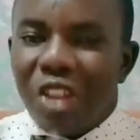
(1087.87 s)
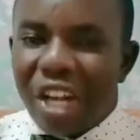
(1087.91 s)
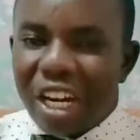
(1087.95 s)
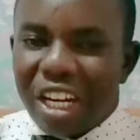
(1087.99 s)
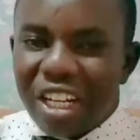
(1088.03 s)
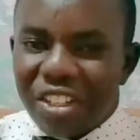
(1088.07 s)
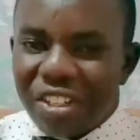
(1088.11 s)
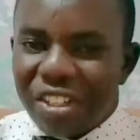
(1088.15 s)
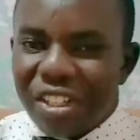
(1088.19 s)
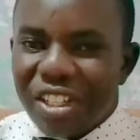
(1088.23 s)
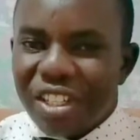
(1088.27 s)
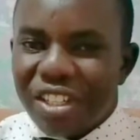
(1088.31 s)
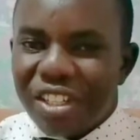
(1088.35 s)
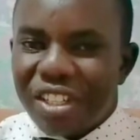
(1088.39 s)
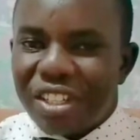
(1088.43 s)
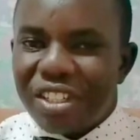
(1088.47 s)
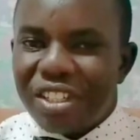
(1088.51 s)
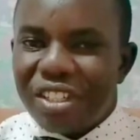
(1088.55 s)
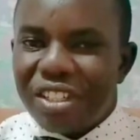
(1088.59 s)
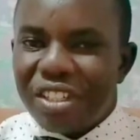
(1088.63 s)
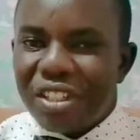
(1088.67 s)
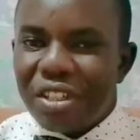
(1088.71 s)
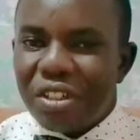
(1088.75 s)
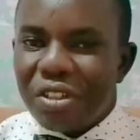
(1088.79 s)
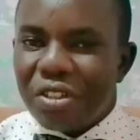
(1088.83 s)
is
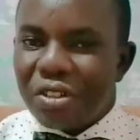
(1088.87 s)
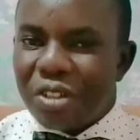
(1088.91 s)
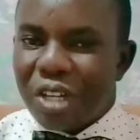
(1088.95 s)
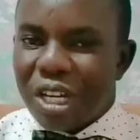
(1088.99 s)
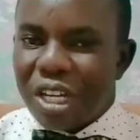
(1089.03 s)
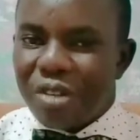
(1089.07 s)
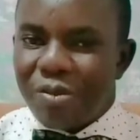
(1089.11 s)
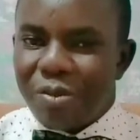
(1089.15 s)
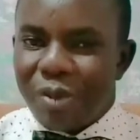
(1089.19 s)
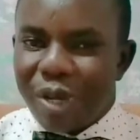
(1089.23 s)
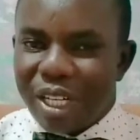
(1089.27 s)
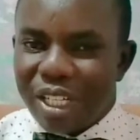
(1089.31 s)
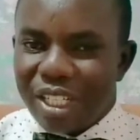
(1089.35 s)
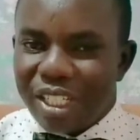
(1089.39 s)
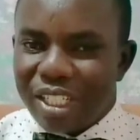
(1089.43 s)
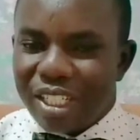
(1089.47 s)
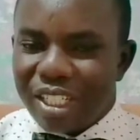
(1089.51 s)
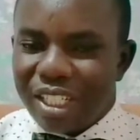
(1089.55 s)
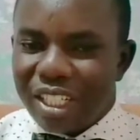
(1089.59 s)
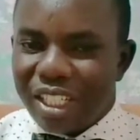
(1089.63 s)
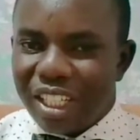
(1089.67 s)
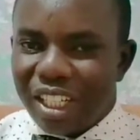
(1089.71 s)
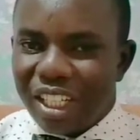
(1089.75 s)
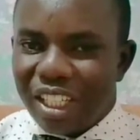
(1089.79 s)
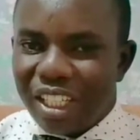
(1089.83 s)
this statement,
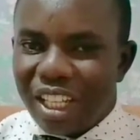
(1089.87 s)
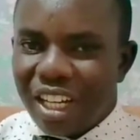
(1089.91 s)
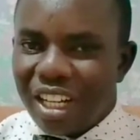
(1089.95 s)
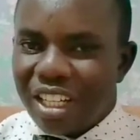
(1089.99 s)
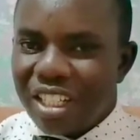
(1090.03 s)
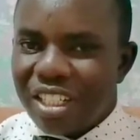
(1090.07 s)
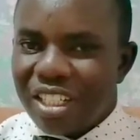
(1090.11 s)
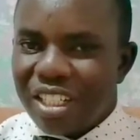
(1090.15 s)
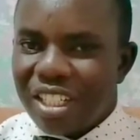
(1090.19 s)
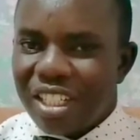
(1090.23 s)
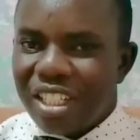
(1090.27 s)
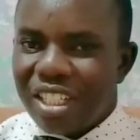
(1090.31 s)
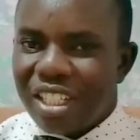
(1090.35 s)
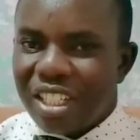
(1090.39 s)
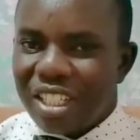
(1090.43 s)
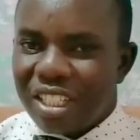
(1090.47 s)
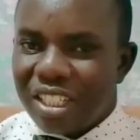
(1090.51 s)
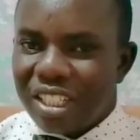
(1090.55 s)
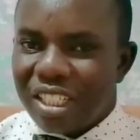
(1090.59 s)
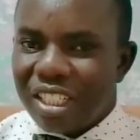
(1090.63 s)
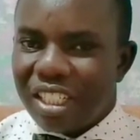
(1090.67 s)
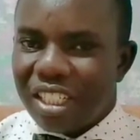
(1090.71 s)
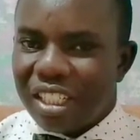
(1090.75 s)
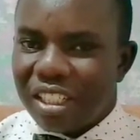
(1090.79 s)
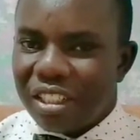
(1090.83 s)
there is this
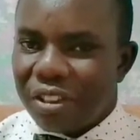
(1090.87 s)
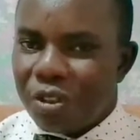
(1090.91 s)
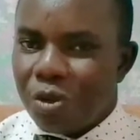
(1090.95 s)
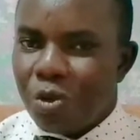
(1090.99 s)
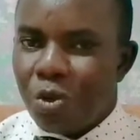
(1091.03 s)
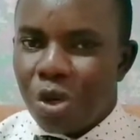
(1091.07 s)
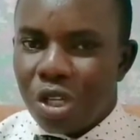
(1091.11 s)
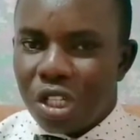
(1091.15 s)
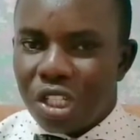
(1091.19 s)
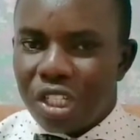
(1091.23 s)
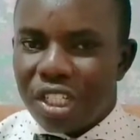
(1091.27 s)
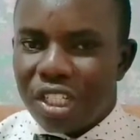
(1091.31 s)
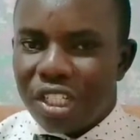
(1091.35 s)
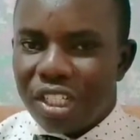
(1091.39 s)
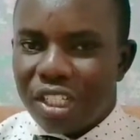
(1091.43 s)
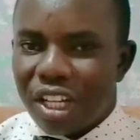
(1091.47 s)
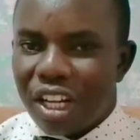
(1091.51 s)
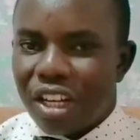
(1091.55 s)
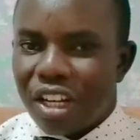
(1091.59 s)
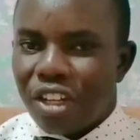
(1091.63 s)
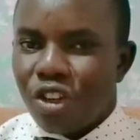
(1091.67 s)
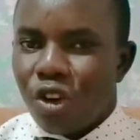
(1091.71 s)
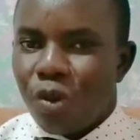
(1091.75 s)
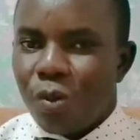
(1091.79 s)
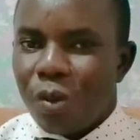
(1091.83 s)
quote
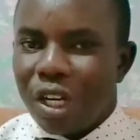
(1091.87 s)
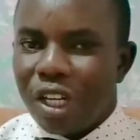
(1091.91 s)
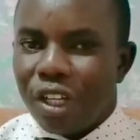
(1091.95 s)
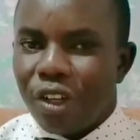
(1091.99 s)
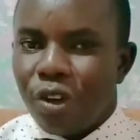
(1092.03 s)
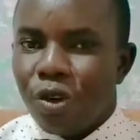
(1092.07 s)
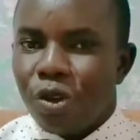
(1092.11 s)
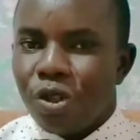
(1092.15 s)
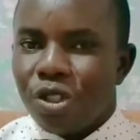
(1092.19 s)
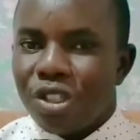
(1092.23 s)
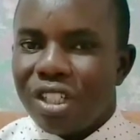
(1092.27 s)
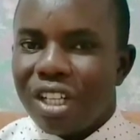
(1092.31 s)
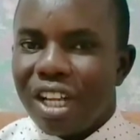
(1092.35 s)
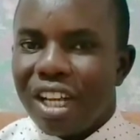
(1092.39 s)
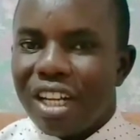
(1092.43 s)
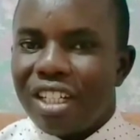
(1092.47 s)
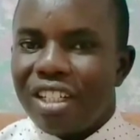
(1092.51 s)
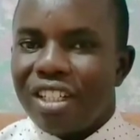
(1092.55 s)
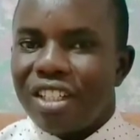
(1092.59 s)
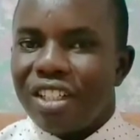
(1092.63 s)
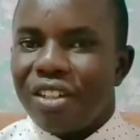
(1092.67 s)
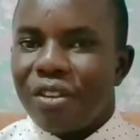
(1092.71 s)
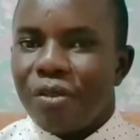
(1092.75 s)
that normally goes that,